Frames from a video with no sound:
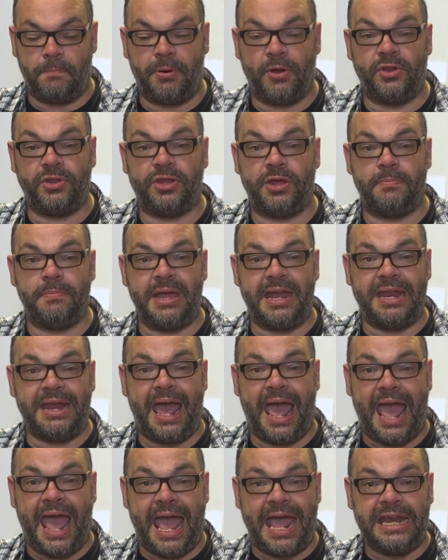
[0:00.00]
put them in
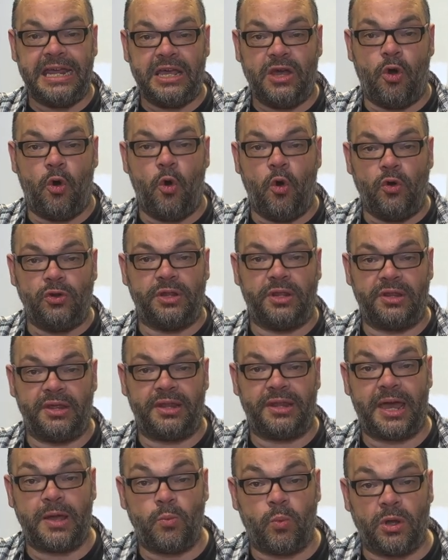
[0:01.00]
any order that
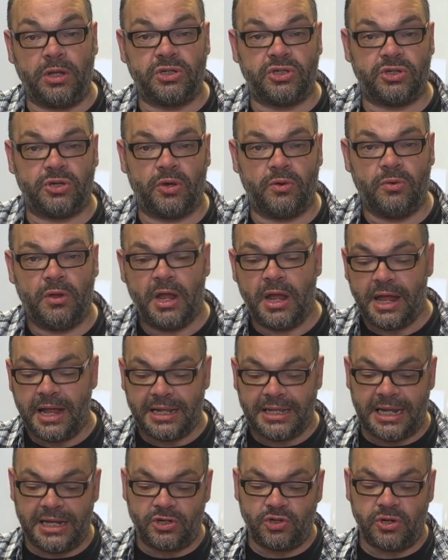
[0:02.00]
they want to,
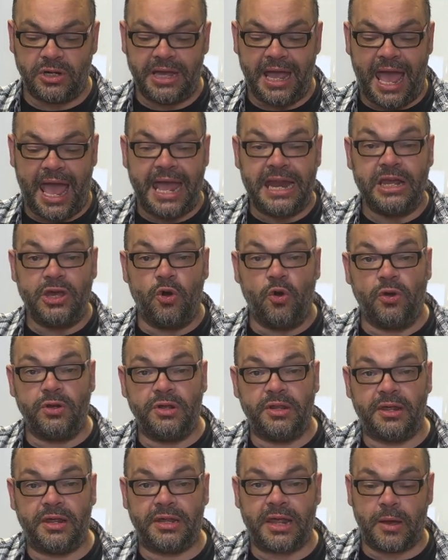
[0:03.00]
literally any order
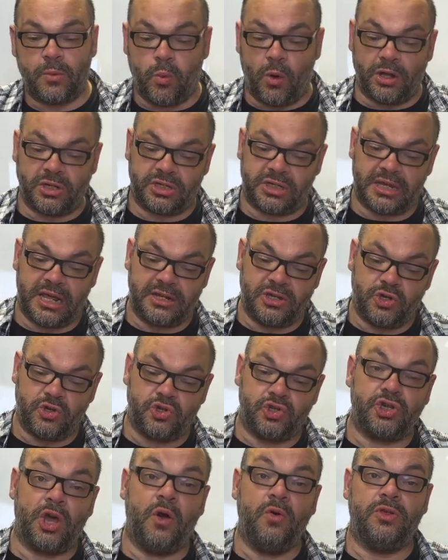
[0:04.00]
that they want. And then you
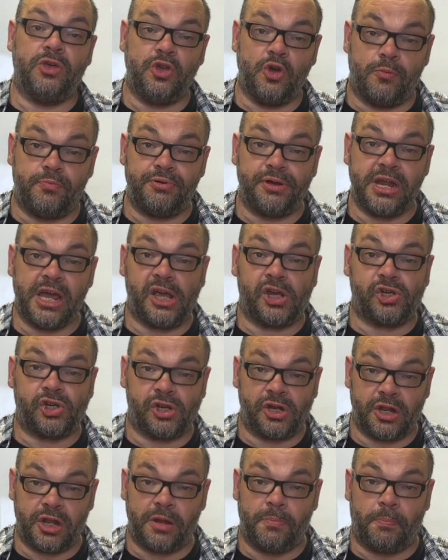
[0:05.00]
show that your
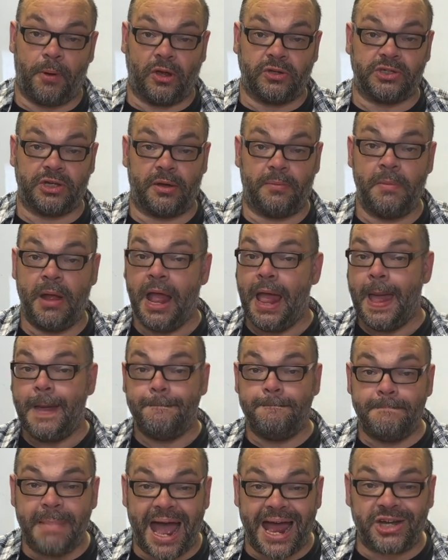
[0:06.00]
prediction at the bottom
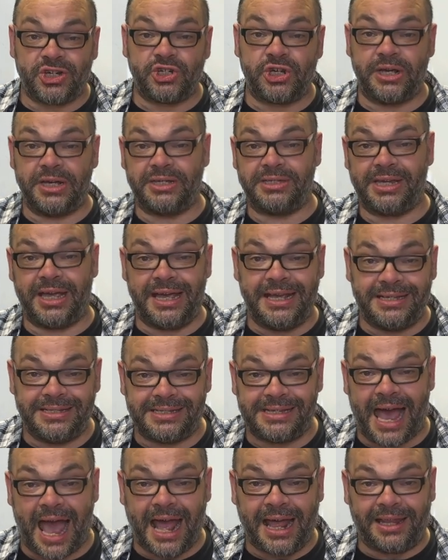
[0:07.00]
matches
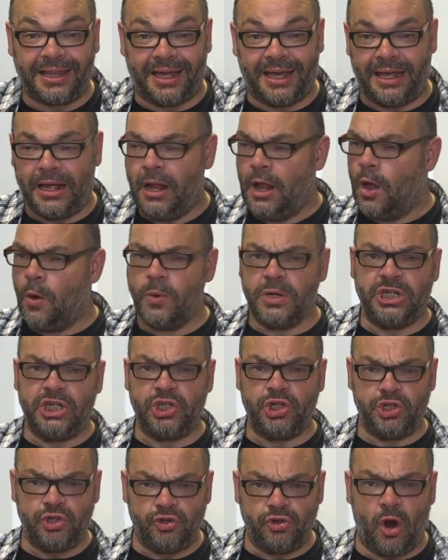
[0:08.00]
exactly, which is
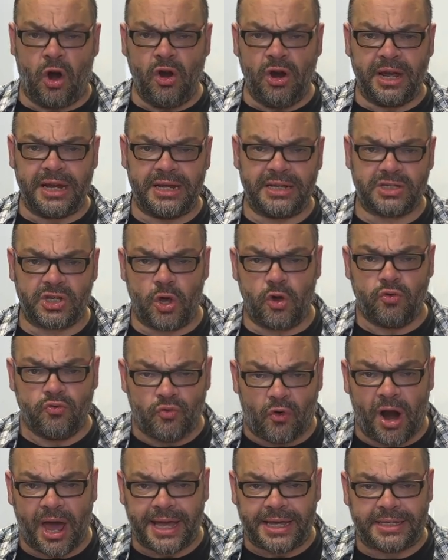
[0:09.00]
strong in its own
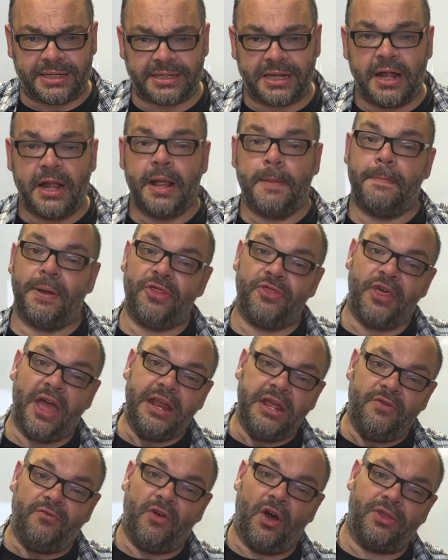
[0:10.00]
right. But then
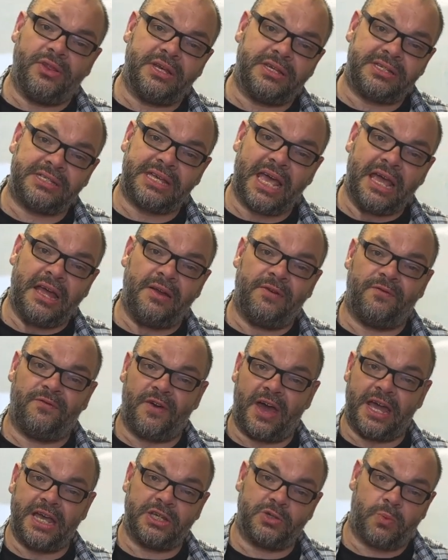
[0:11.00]
you've got this second
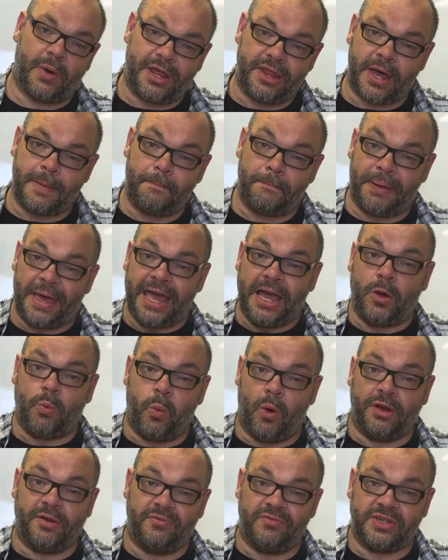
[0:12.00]
phase where they pick
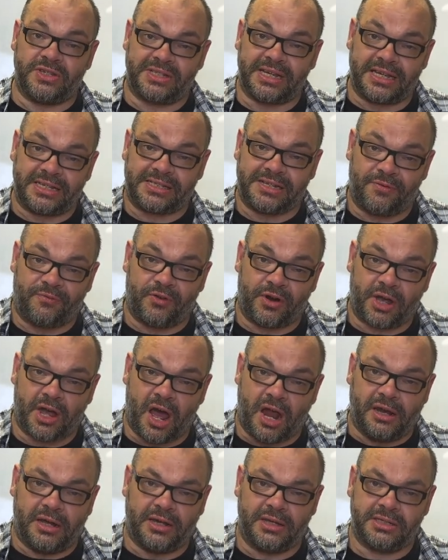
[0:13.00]
one of the six different
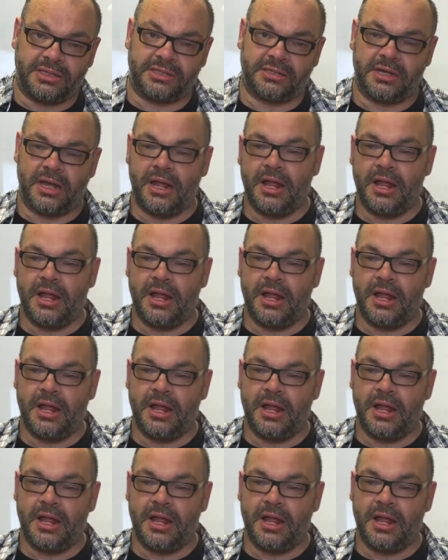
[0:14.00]
colors